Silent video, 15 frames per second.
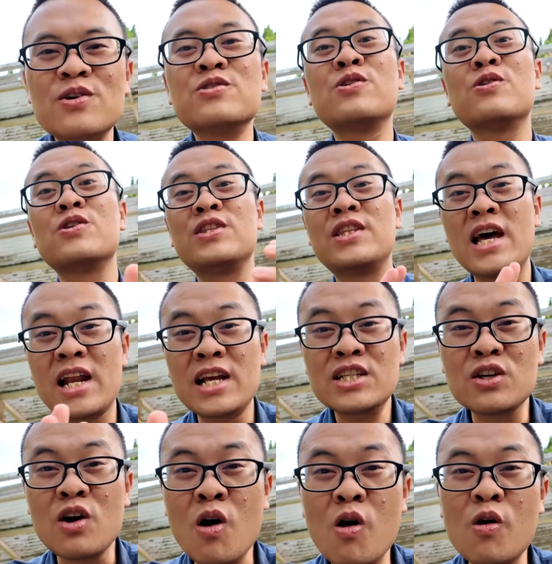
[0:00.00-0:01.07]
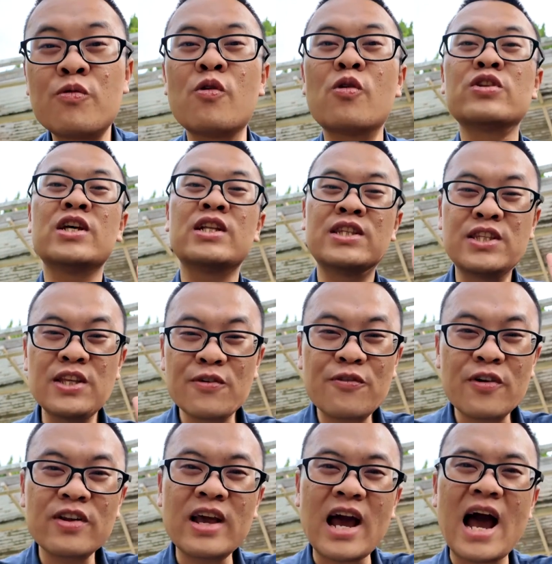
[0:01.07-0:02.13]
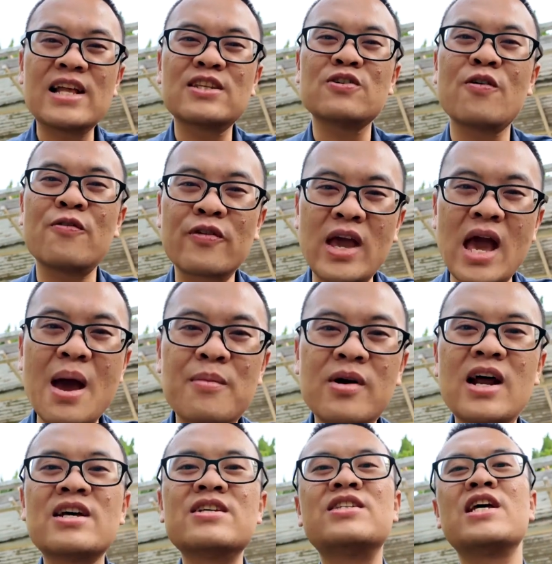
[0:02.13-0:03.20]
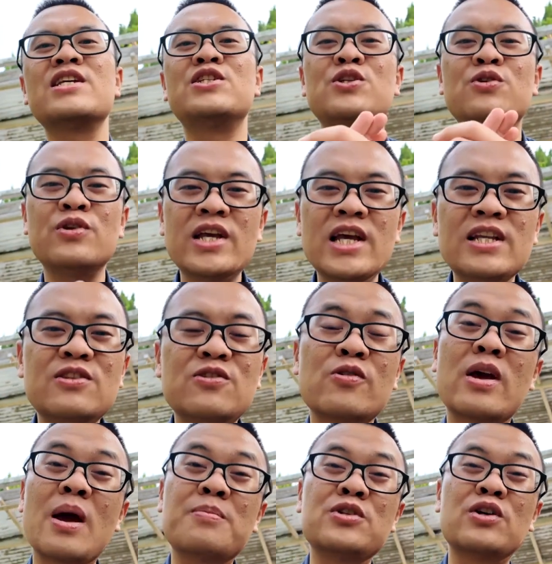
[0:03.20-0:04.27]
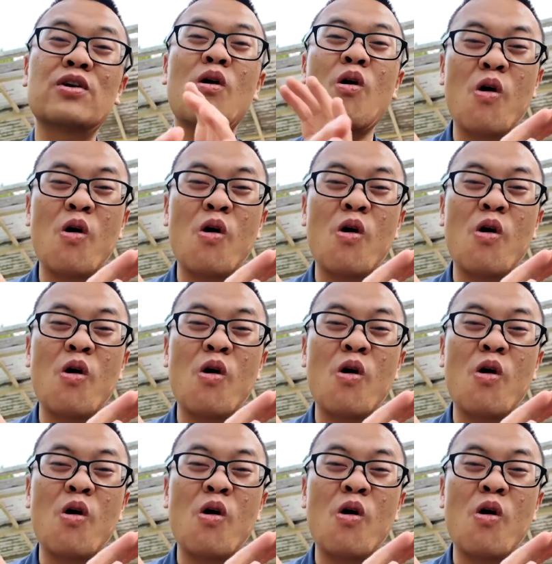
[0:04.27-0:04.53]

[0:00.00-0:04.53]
So that is all for the different kinds of cameras that you need to capture